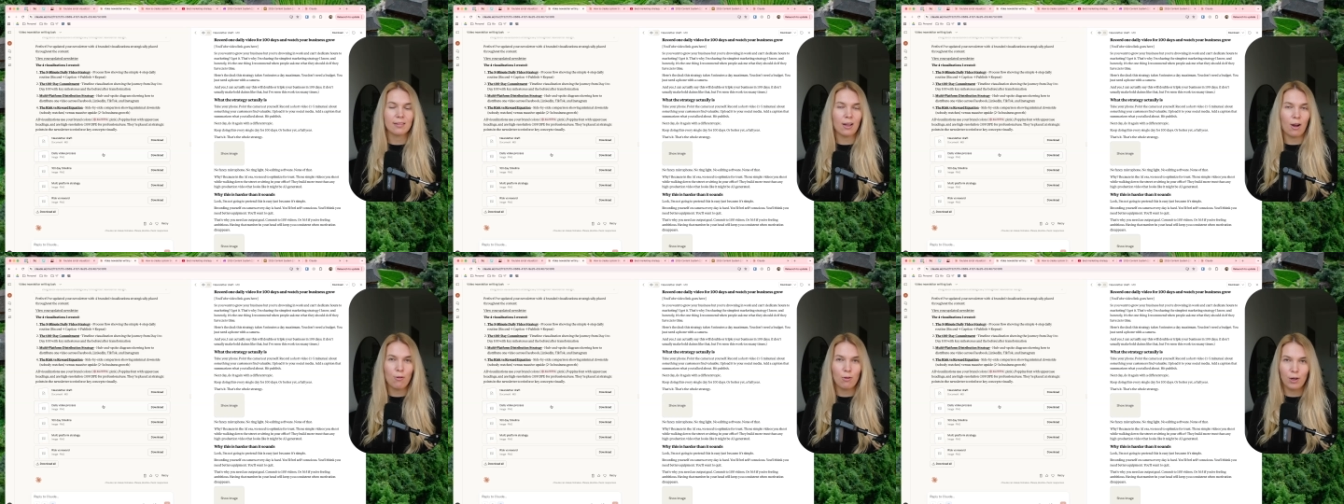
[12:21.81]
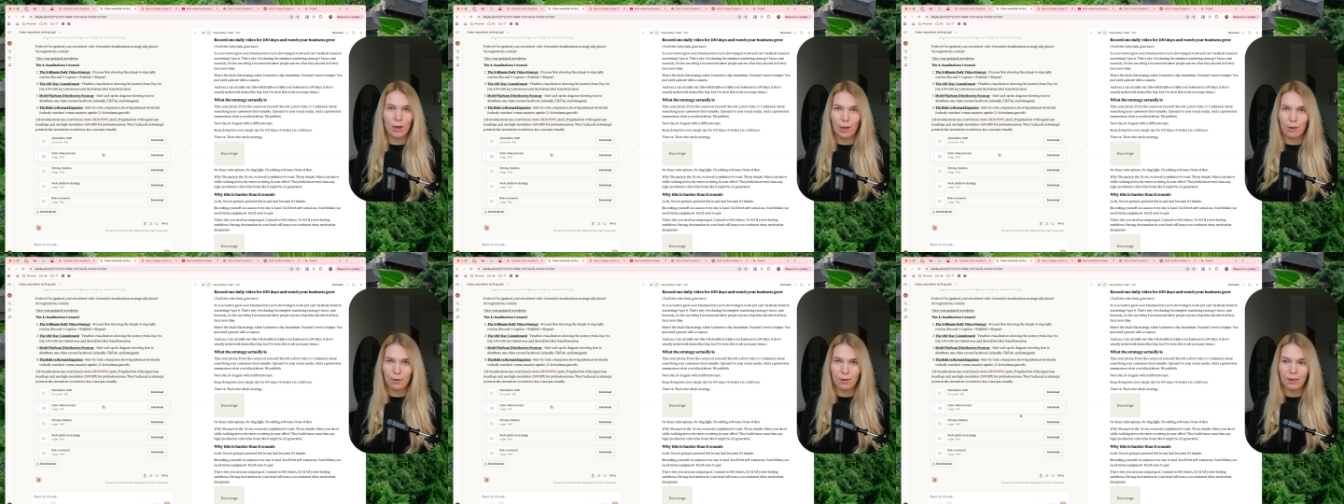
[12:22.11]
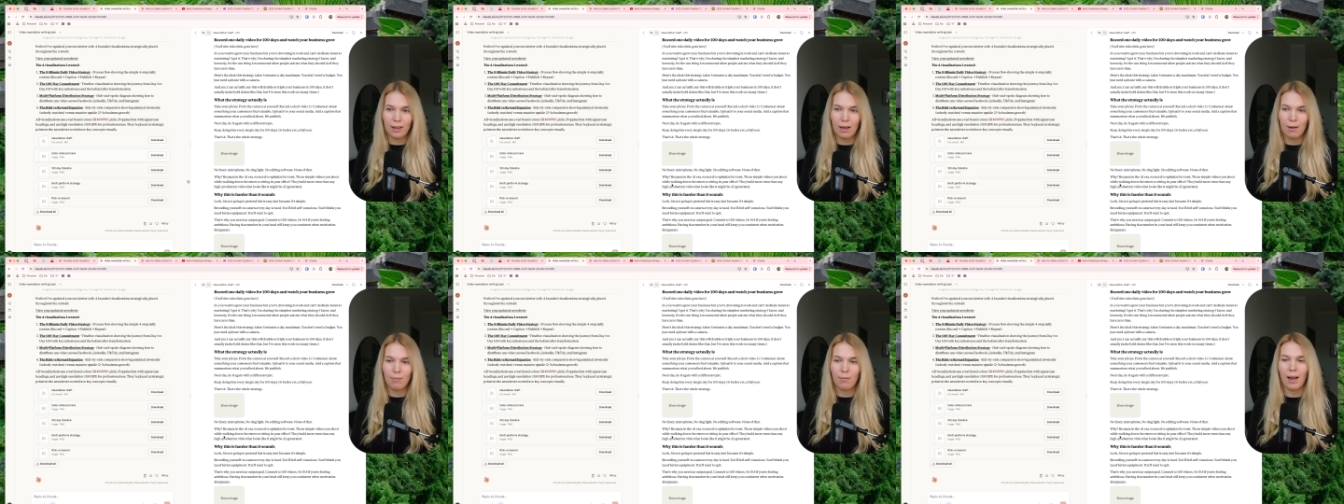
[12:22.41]
download
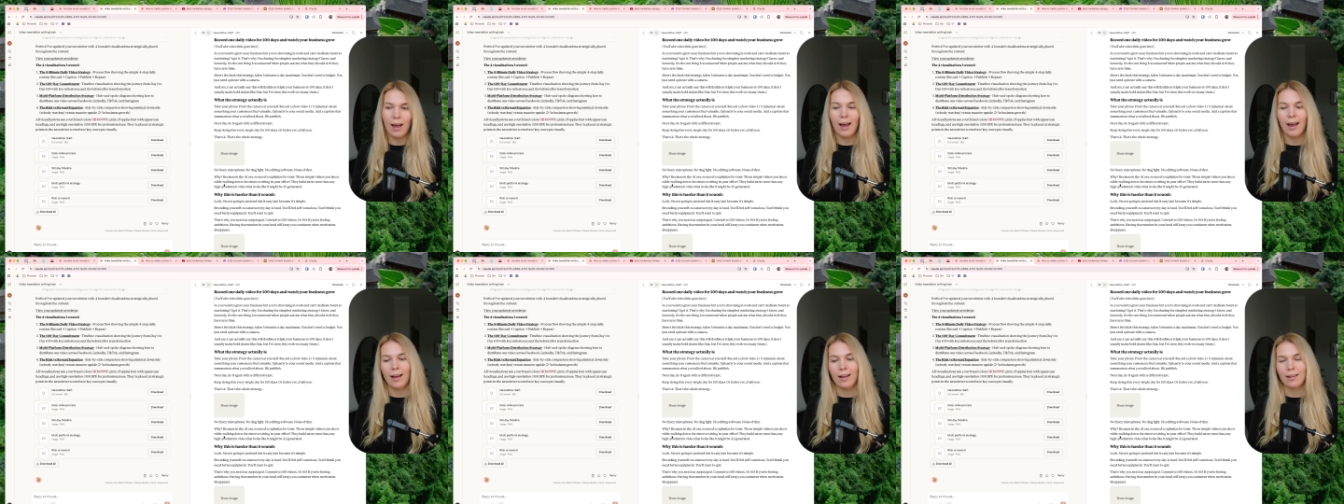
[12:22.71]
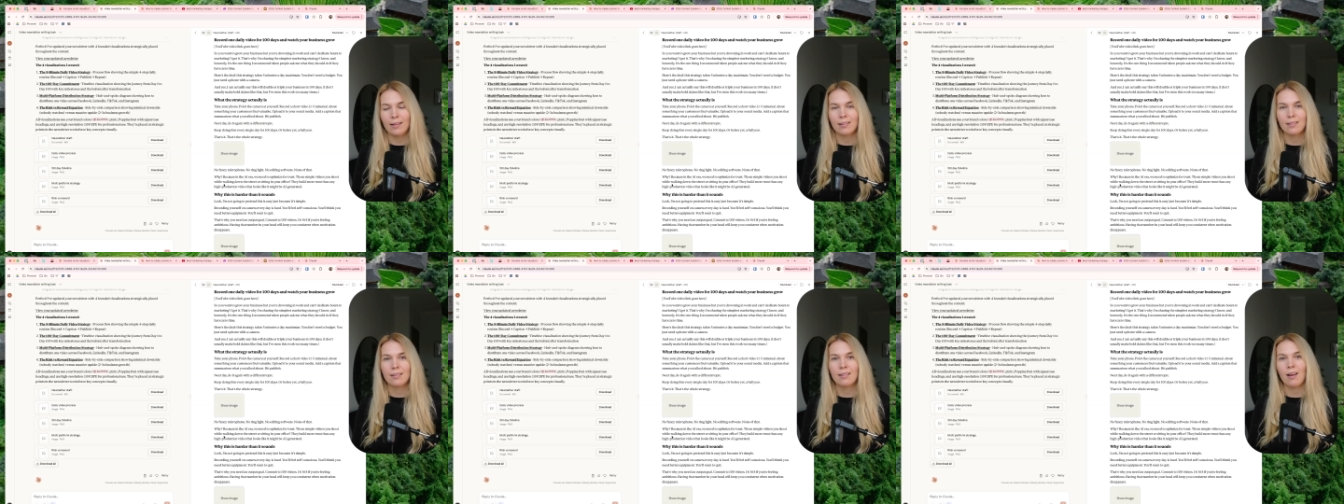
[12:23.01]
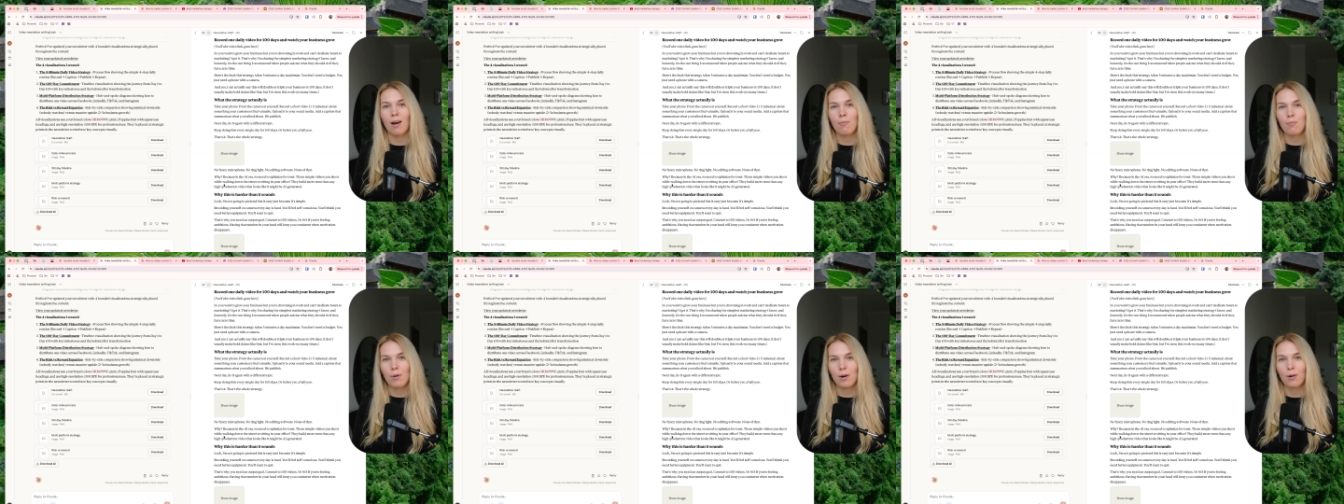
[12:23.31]
them and
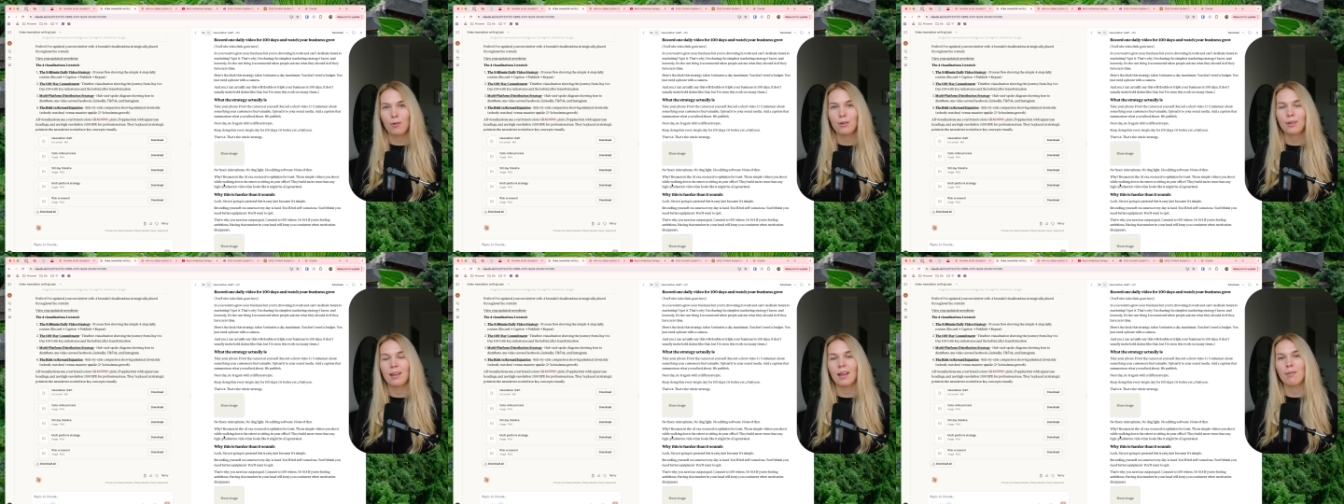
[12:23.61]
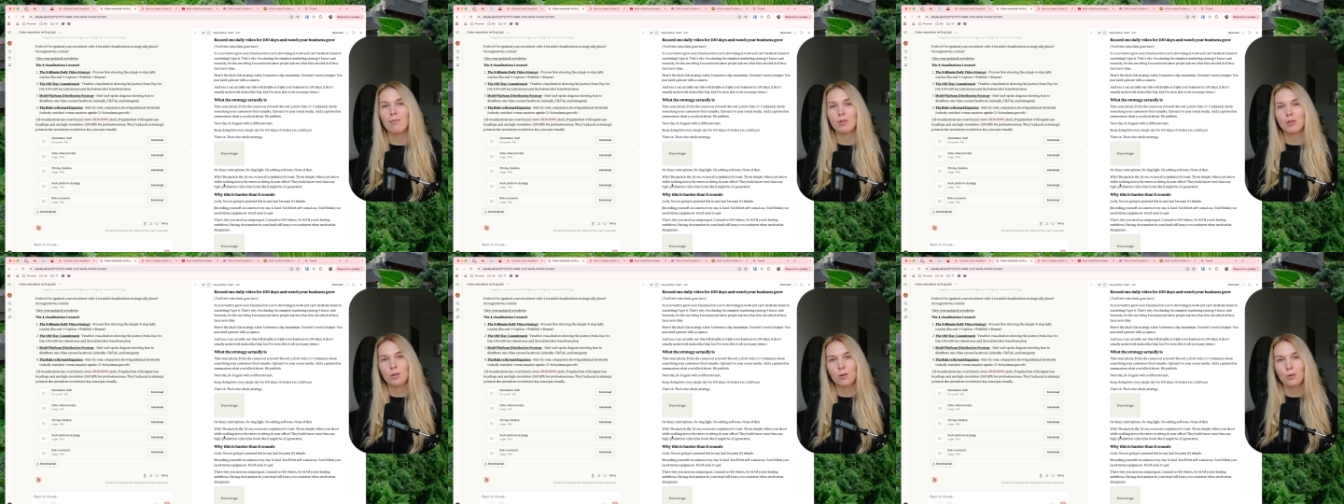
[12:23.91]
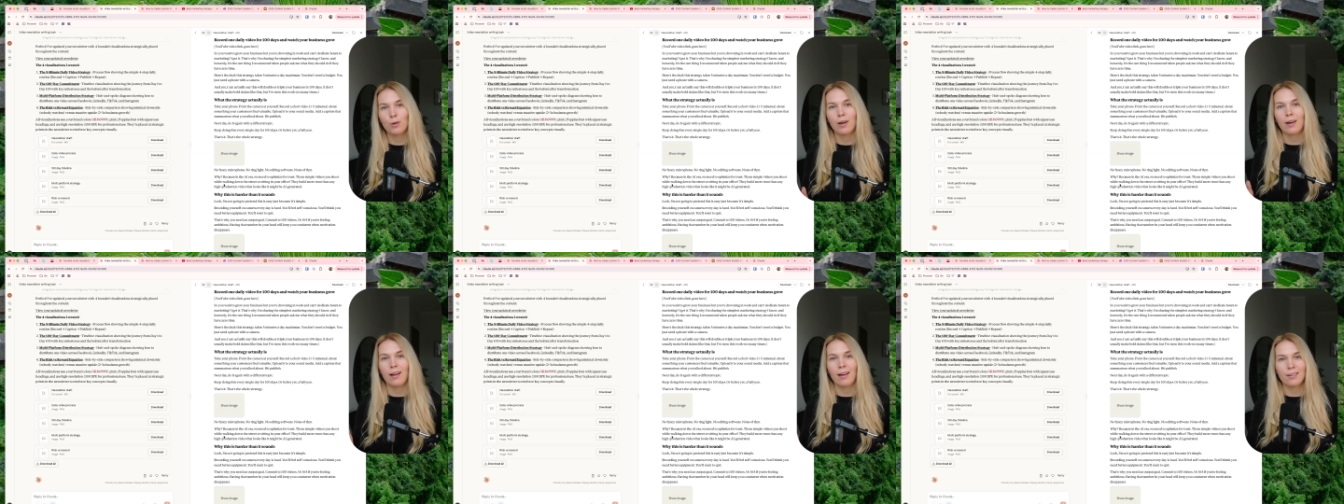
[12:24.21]
upload them
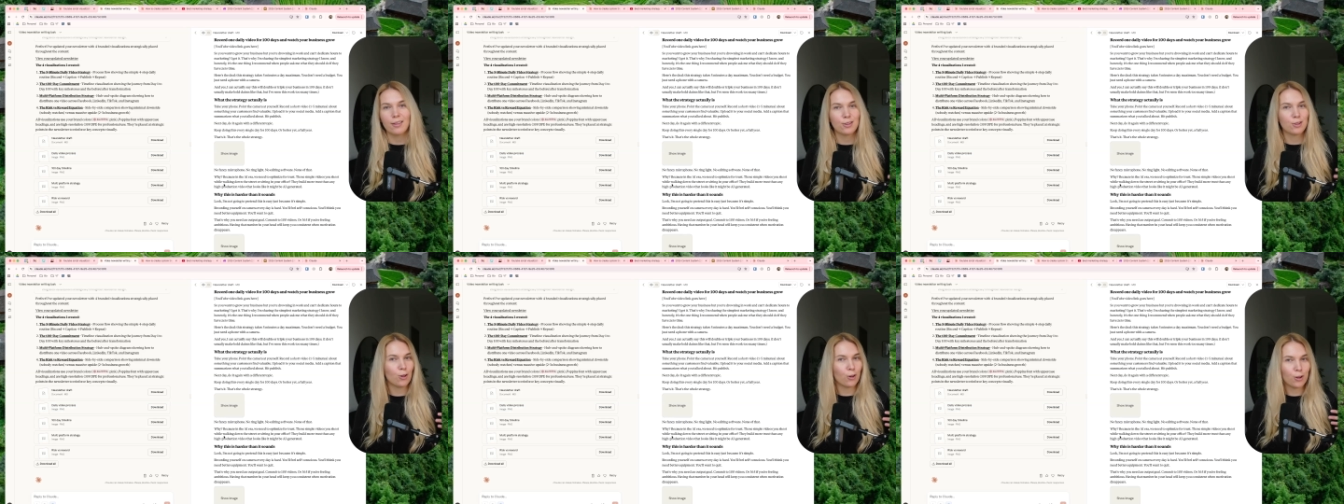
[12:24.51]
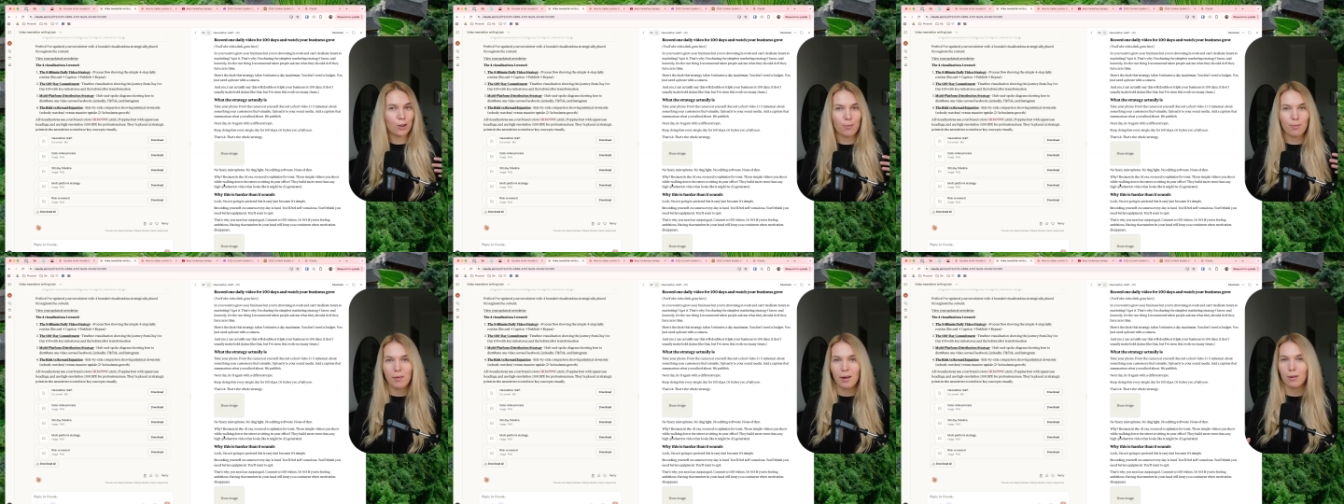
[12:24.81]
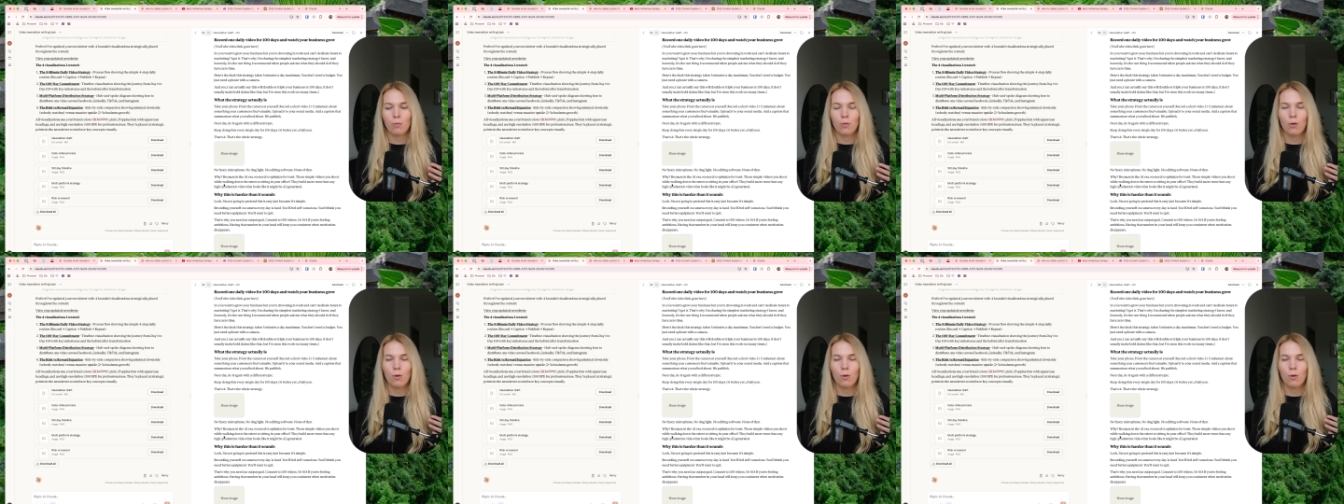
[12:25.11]
to another document